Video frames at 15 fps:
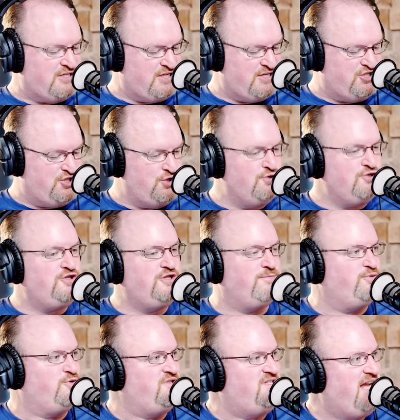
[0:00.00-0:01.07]
due to the
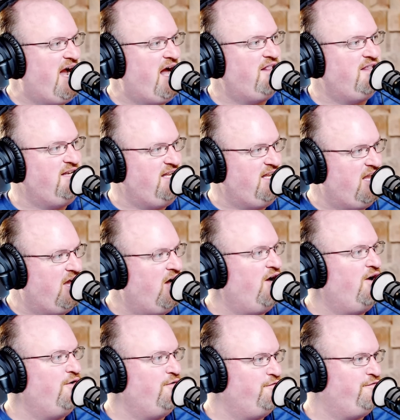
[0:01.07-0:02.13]
brutality
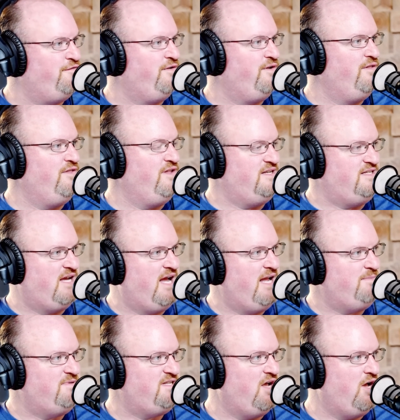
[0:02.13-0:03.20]
of the
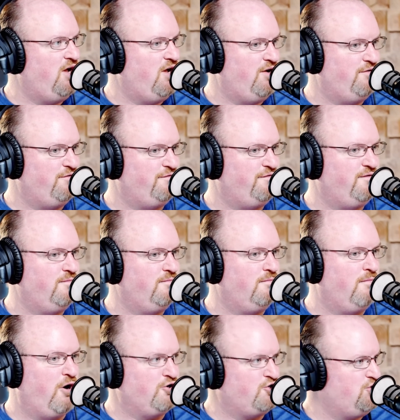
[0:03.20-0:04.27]
types of
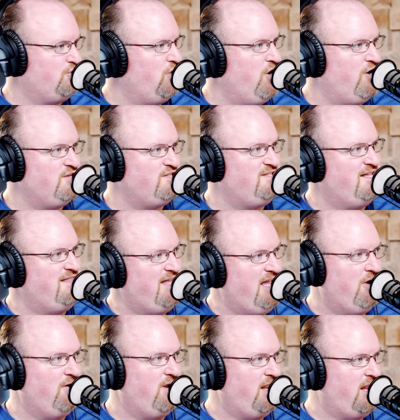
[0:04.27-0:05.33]
martial arts that they
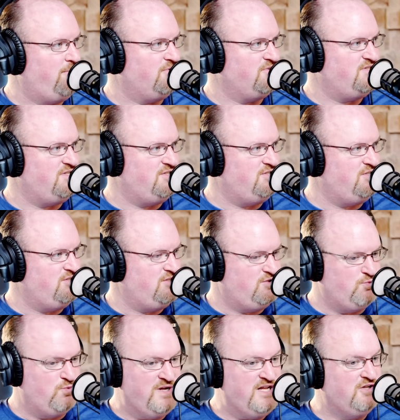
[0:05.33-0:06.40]
are able to
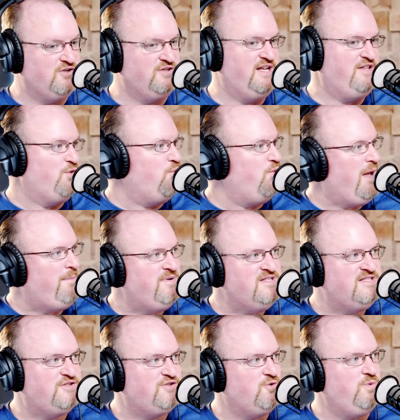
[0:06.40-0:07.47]
wield and the
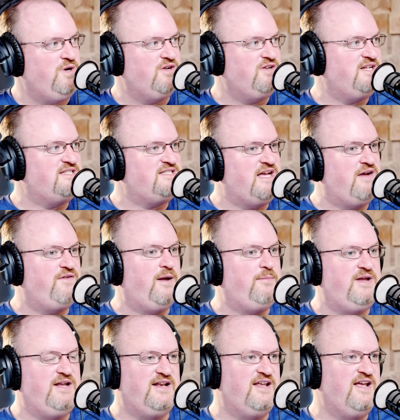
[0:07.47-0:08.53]
weapons that they're wielding and stuff. I
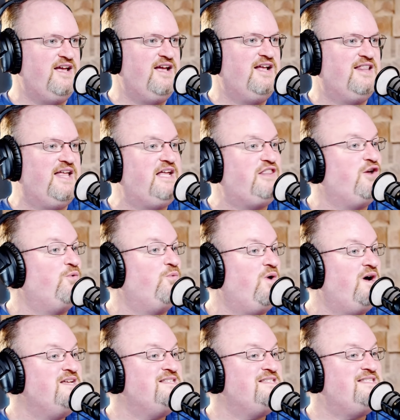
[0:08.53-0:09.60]
mean, like there
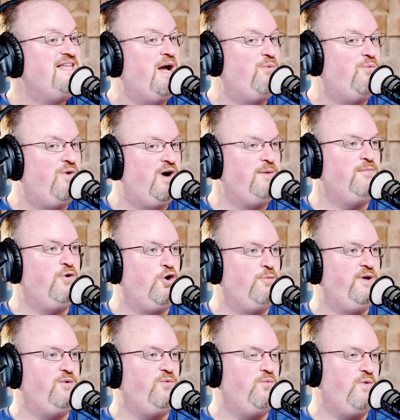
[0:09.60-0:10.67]
was that one moment